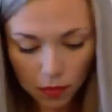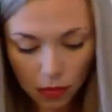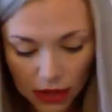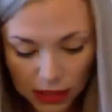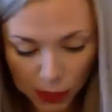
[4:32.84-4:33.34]

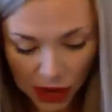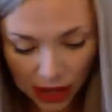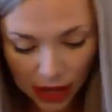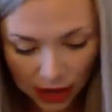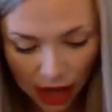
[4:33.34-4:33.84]

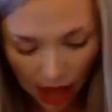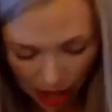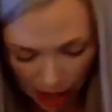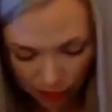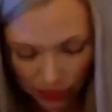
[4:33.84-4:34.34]
Speaking
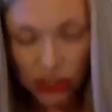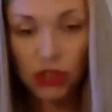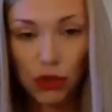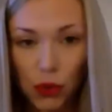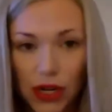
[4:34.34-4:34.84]
of
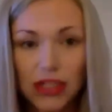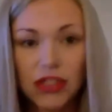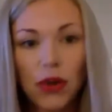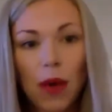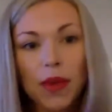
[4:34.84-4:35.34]
stories,
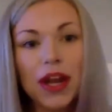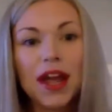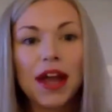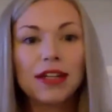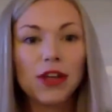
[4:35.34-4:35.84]
so I'm going to
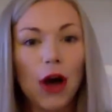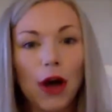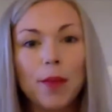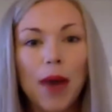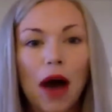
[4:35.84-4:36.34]
kind of talk
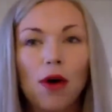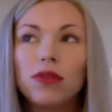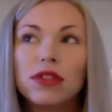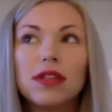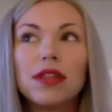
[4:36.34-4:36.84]
about
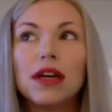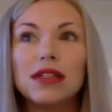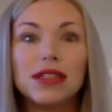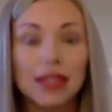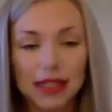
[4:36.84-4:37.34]
the
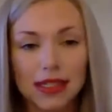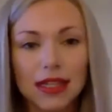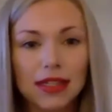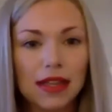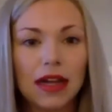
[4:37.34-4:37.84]
6
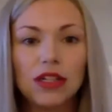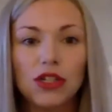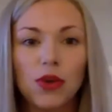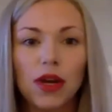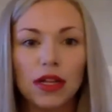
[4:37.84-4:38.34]
list that I
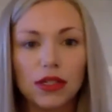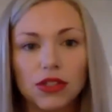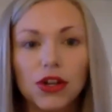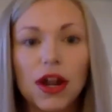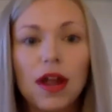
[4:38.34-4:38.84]
do on
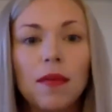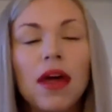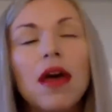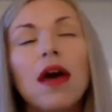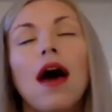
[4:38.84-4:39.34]
Instagram.
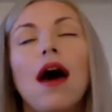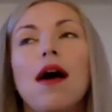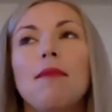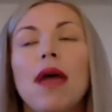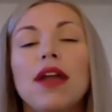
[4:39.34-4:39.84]

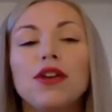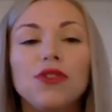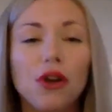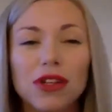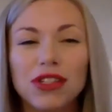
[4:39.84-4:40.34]
And you'll
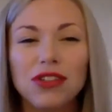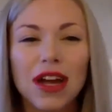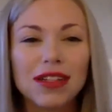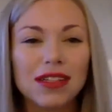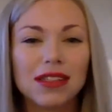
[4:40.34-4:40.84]
notice, you
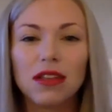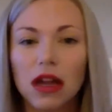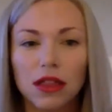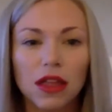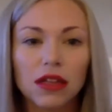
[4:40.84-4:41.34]
guys, it's a
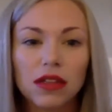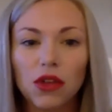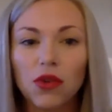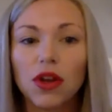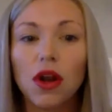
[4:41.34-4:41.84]
lot of things that
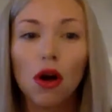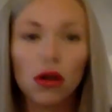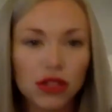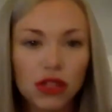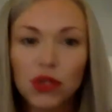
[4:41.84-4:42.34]
you can
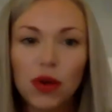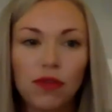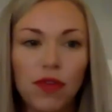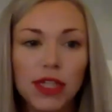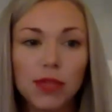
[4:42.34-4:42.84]
also do on
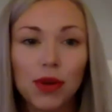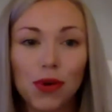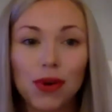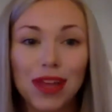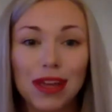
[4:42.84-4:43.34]
Facebook
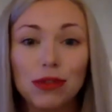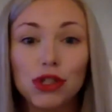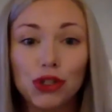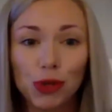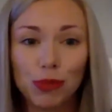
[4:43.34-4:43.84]
or that you
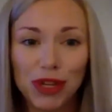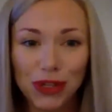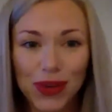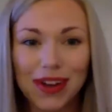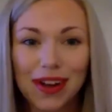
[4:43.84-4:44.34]
should be
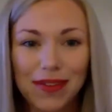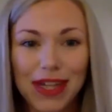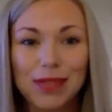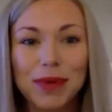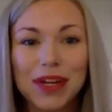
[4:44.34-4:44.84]
doing on
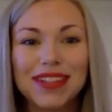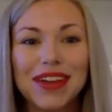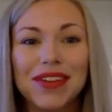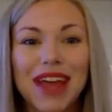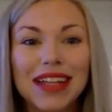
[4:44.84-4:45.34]
Facebook.
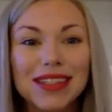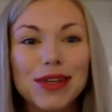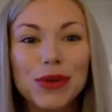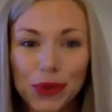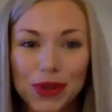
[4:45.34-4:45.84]
So that's
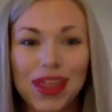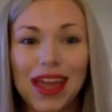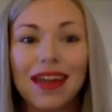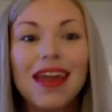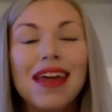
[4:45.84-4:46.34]
the cool
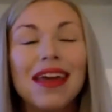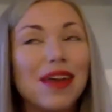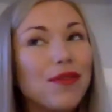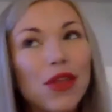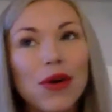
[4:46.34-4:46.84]
thing.
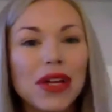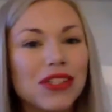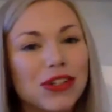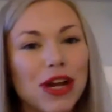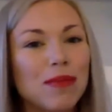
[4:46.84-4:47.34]
Even though
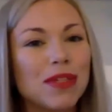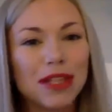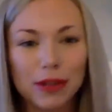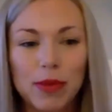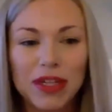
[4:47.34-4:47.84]
Instagram is a
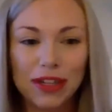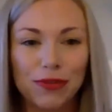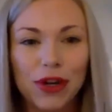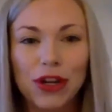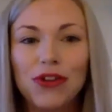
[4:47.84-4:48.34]
little bit
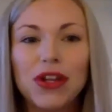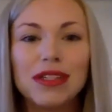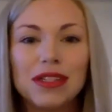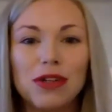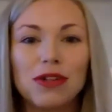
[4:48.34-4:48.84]
different, you can
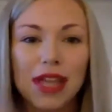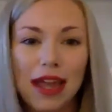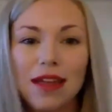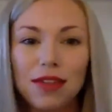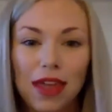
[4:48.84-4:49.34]
still
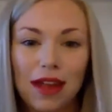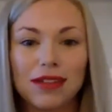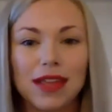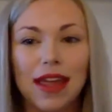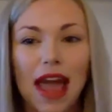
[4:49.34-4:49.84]
take
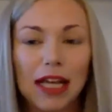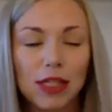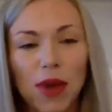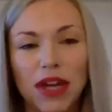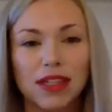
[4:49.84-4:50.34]
things like
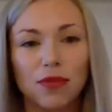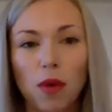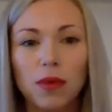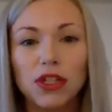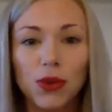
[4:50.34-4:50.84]
aspects of
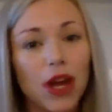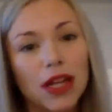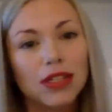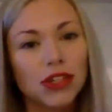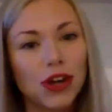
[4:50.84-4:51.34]
what we're doing on
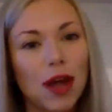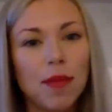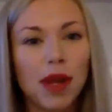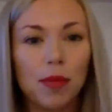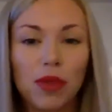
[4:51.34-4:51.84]

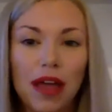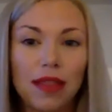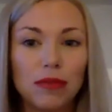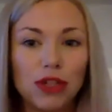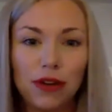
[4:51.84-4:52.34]
Instagram and apply
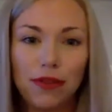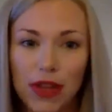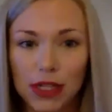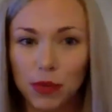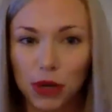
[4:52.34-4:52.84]
them to your
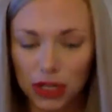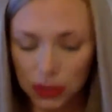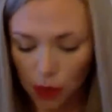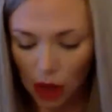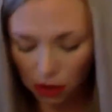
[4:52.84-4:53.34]
Facebook as
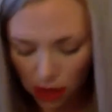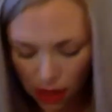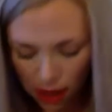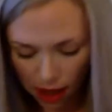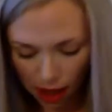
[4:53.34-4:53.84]
well.
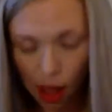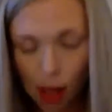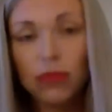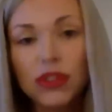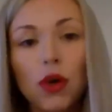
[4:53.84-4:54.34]

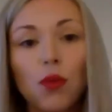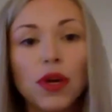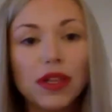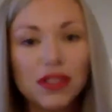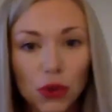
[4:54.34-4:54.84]
So
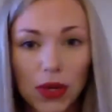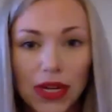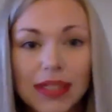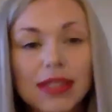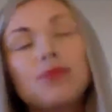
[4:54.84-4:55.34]
with
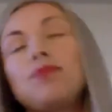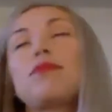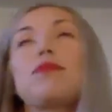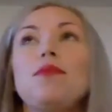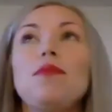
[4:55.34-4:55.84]
stories,
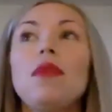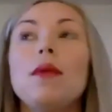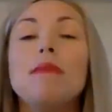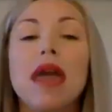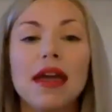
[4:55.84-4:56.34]

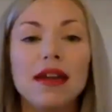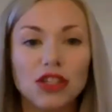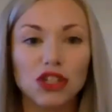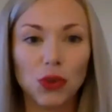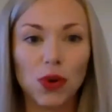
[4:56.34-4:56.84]
make
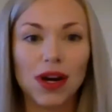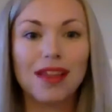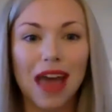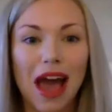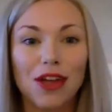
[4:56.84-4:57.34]
sure
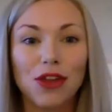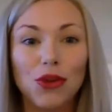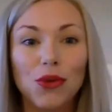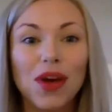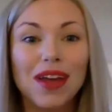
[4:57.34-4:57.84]
that
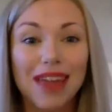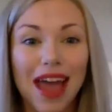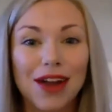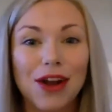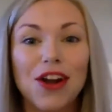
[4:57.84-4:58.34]
you,
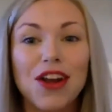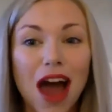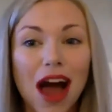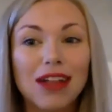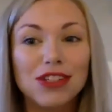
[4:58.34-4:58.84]
again, are
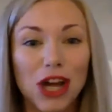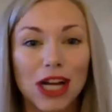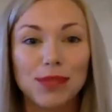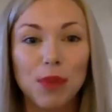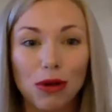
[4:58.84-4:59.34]
not
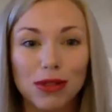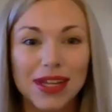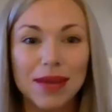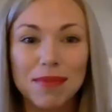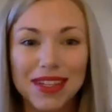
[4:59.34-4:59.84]
just
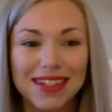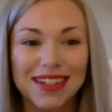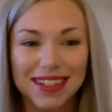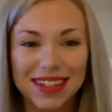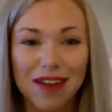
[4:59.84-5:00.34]
posting
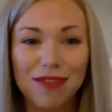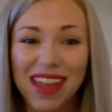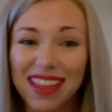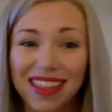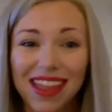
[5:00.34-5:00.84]
business stuff
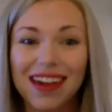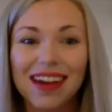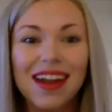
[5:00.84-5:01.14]
in there.